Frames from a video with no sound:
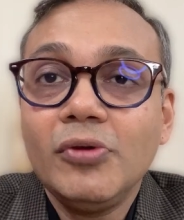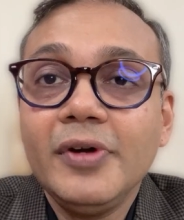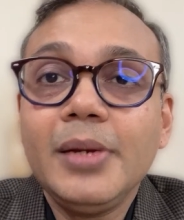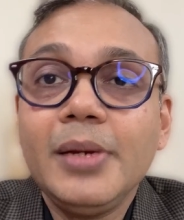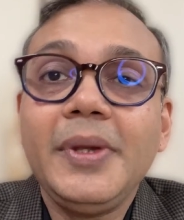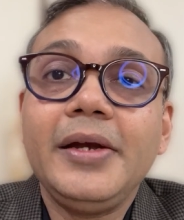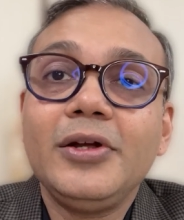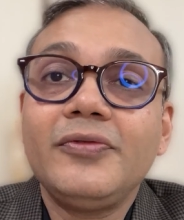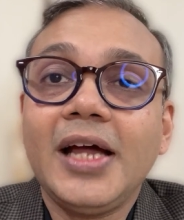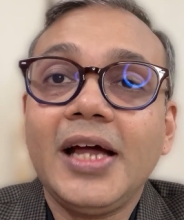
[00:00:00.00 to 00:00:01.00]
over a period
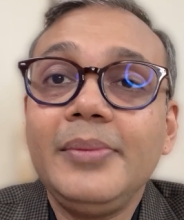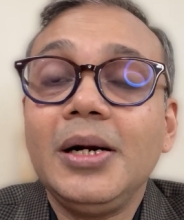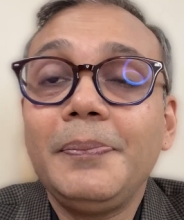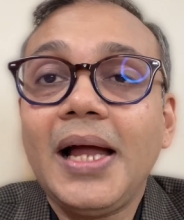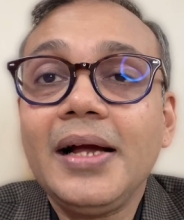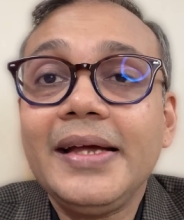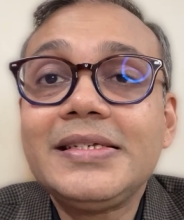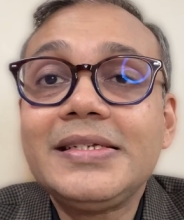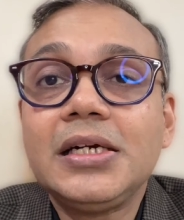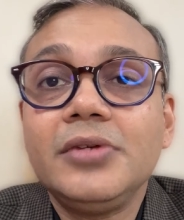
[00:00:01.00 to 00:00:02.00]
of time, a plaque
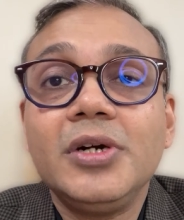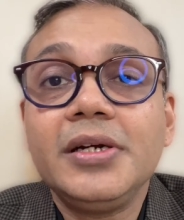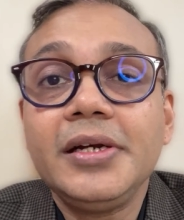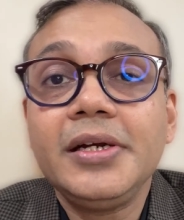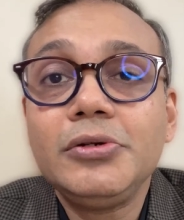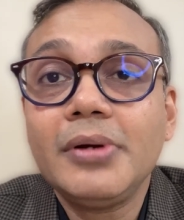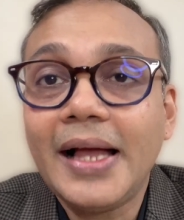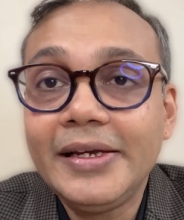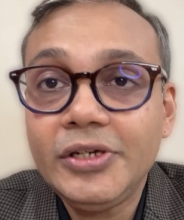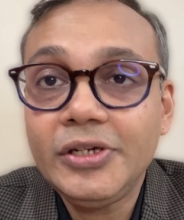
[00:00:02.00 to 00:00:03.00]
gets converted into
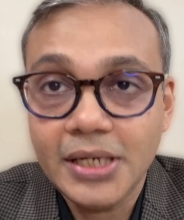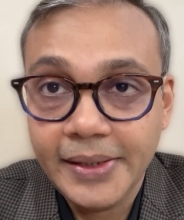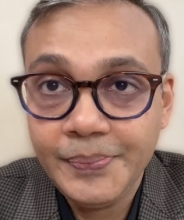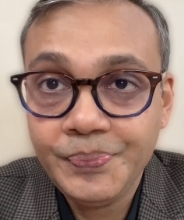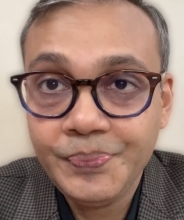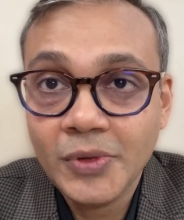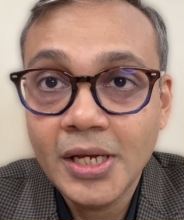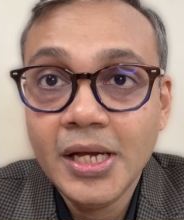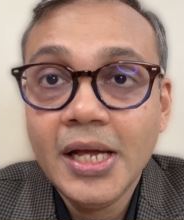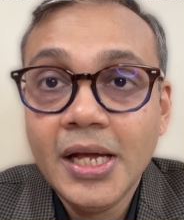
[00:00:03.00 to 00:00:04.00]
calculi.
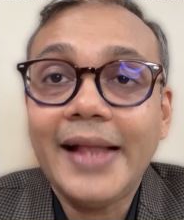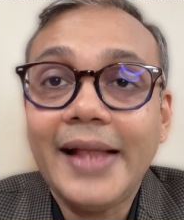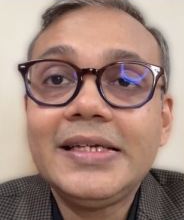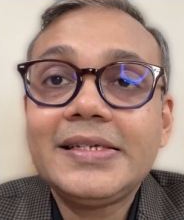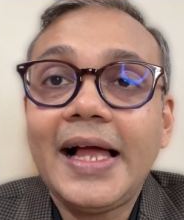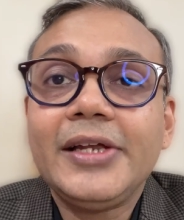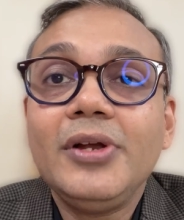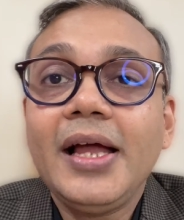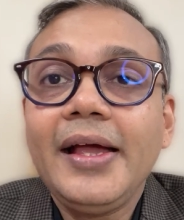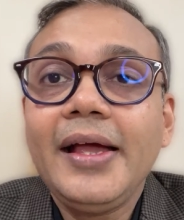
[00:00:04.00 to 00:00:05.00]
And this
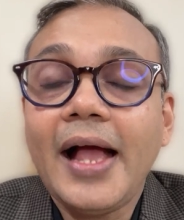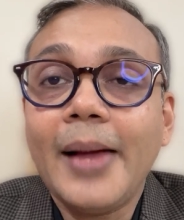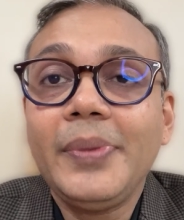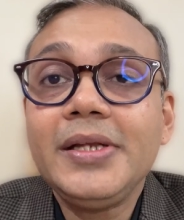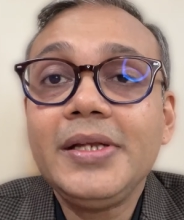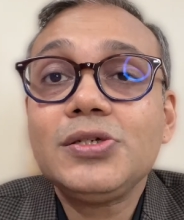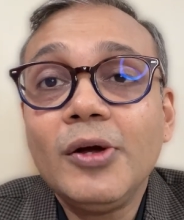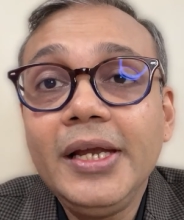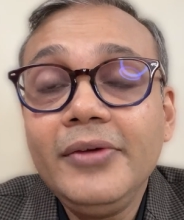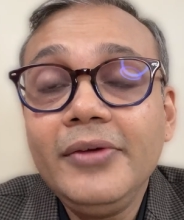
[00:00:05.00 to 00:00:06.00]
calculi happens
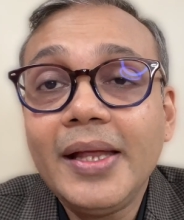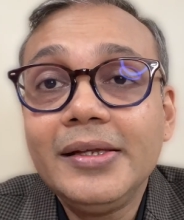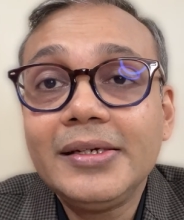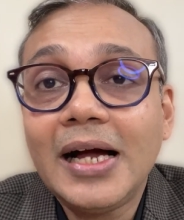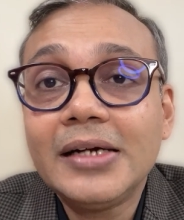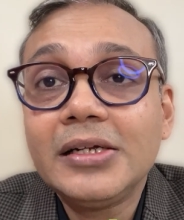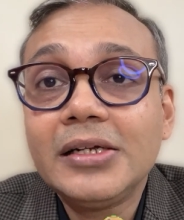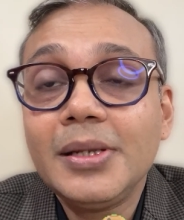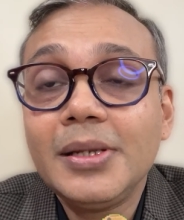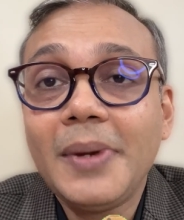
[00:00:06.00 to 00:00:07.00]
only when the tartar
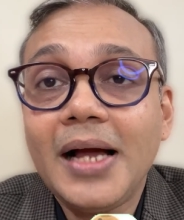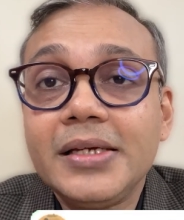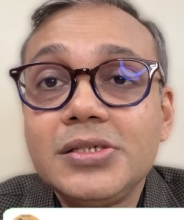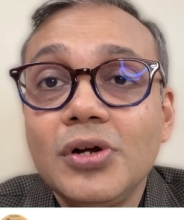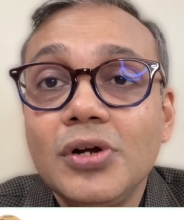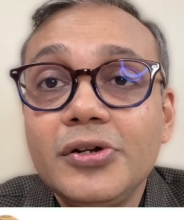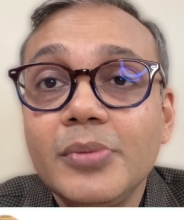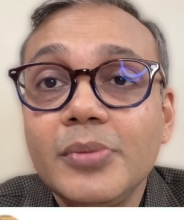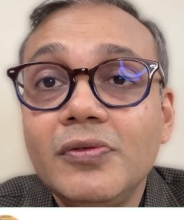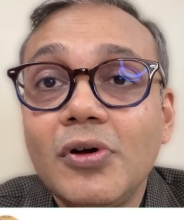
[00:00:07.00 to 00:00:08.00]
or the plaque is not
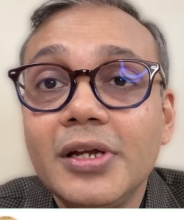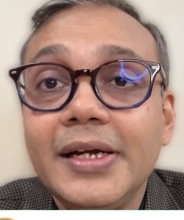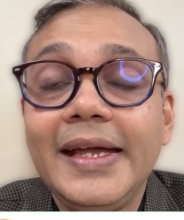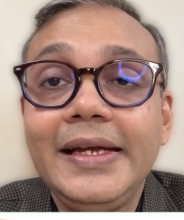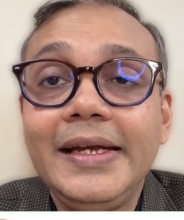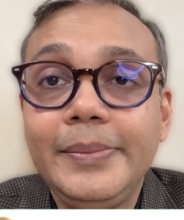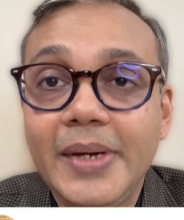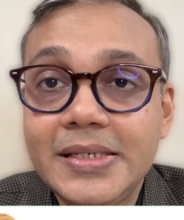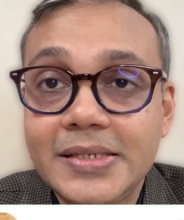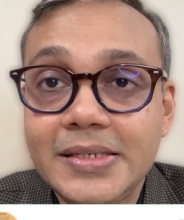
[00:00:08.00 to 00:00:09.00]
removed on a daily
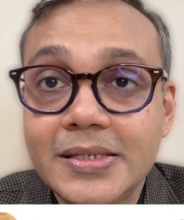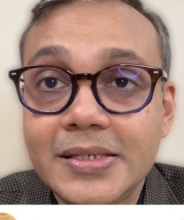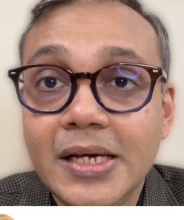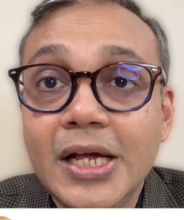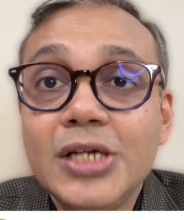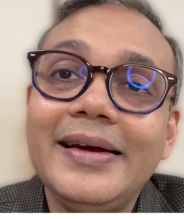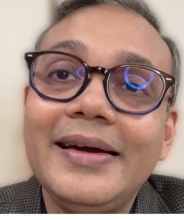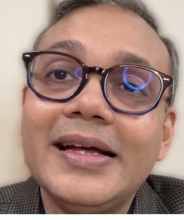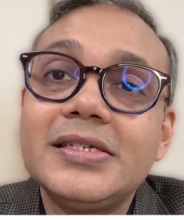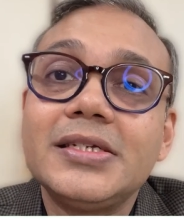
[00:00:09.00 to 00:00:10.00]
basis. It
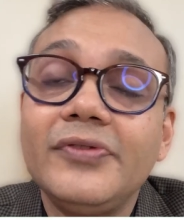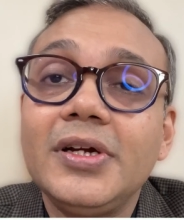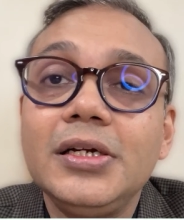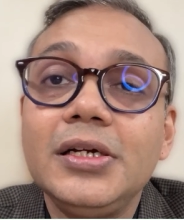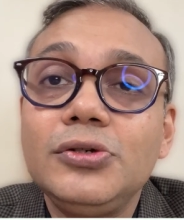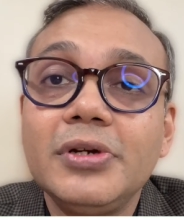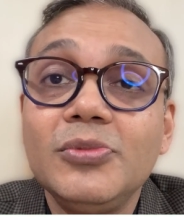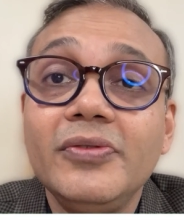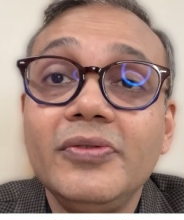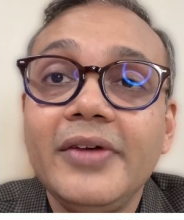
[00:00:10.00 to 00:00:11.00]
gets difficult to
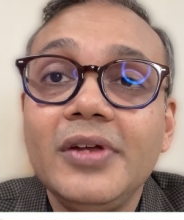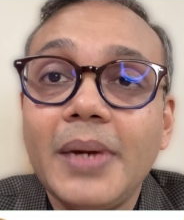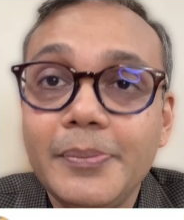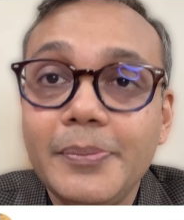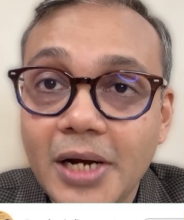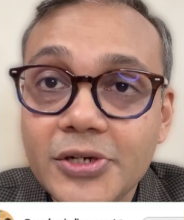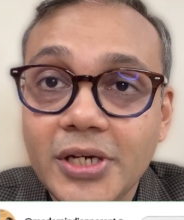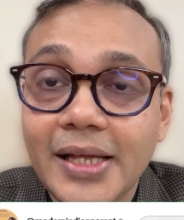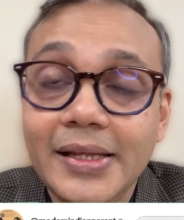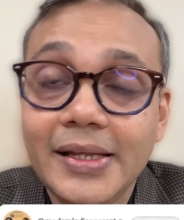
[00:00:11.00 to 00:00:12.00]
remove even by brushing,
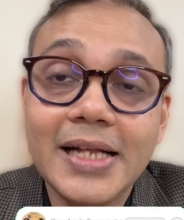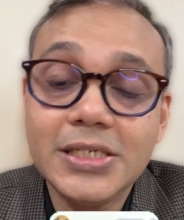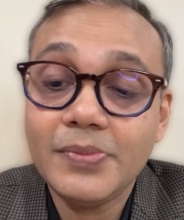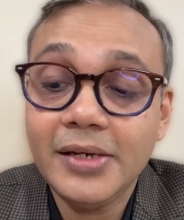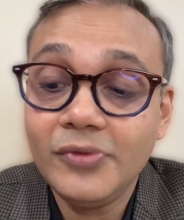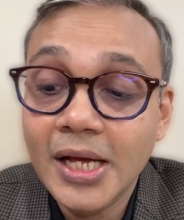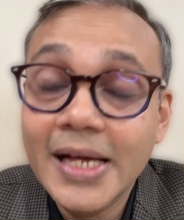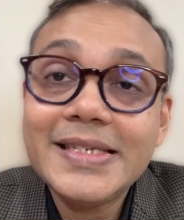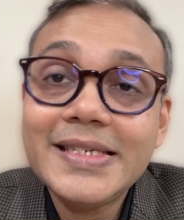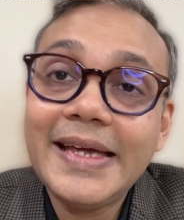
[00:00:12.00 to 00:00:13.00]
and that's when
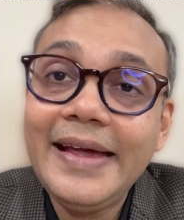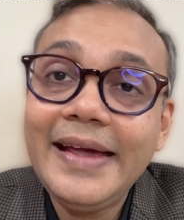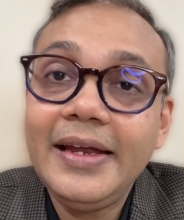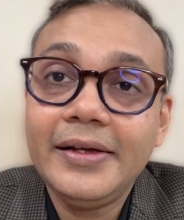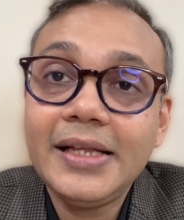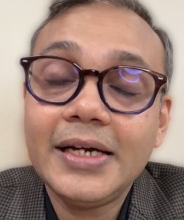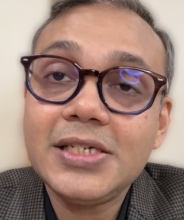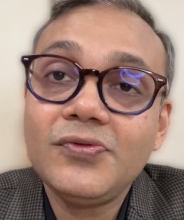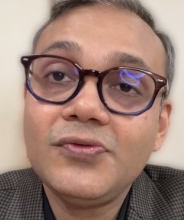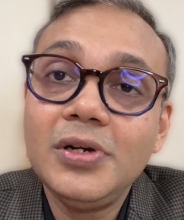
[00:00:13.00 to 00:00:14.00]
scaling, that is
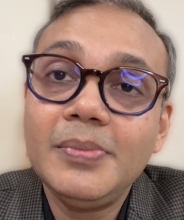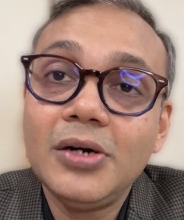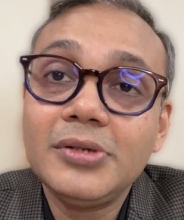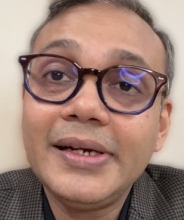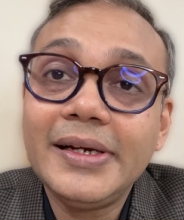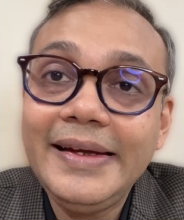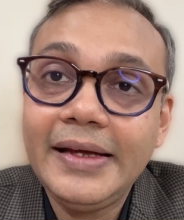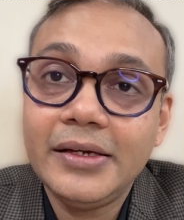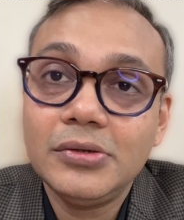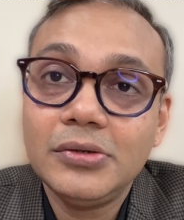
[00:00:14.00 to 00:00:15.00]
full mouth
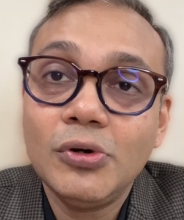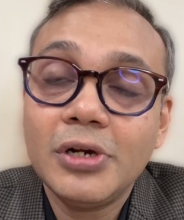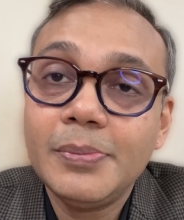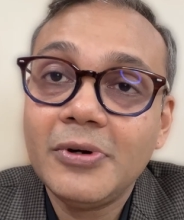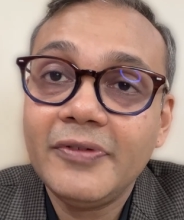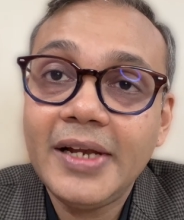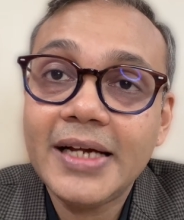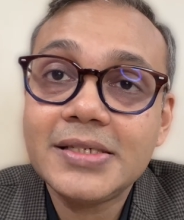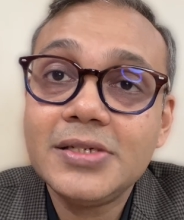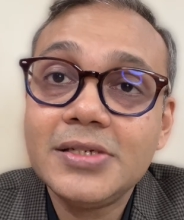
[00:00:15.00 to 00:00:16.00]
cleaning, oral
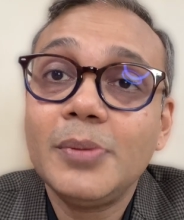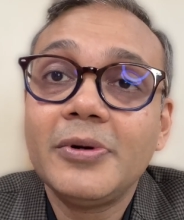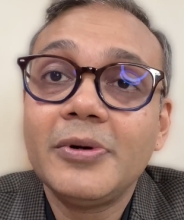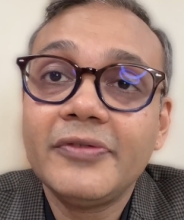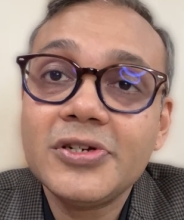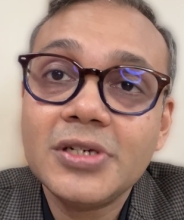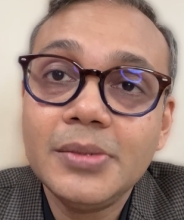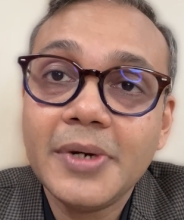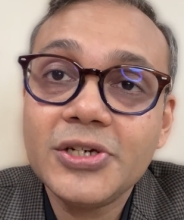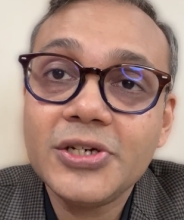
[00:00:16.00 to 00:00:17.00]
prophylaxis, or professional
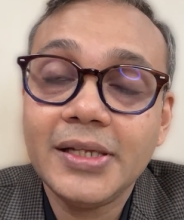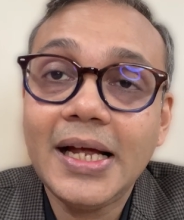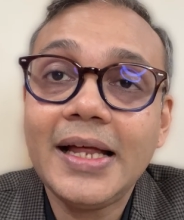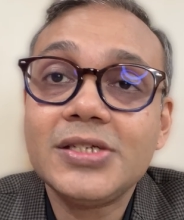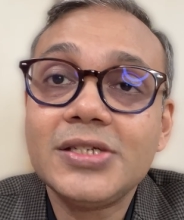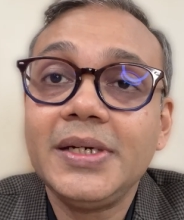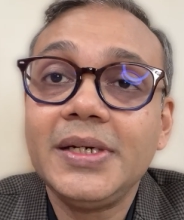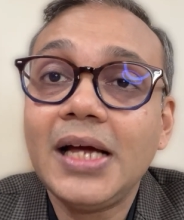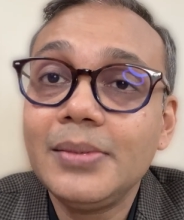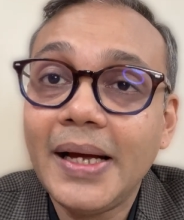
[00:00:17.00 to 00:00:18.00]
brushing that has to be
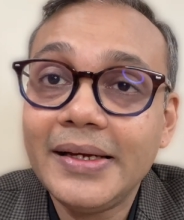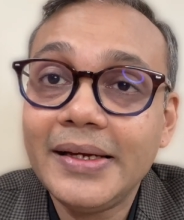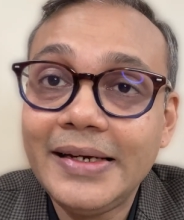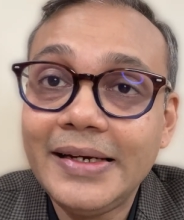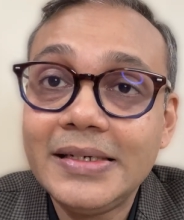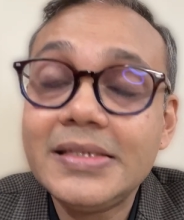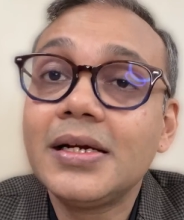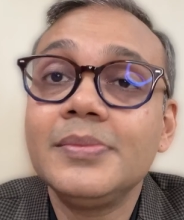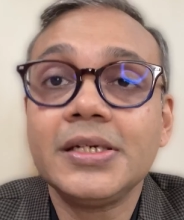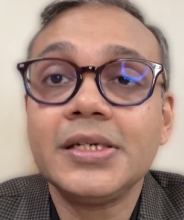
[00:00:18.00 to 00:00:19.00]
done by a dentist
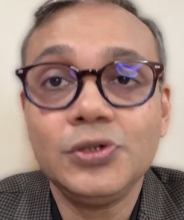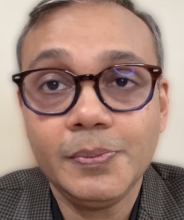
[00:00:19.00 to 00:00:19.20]
comes into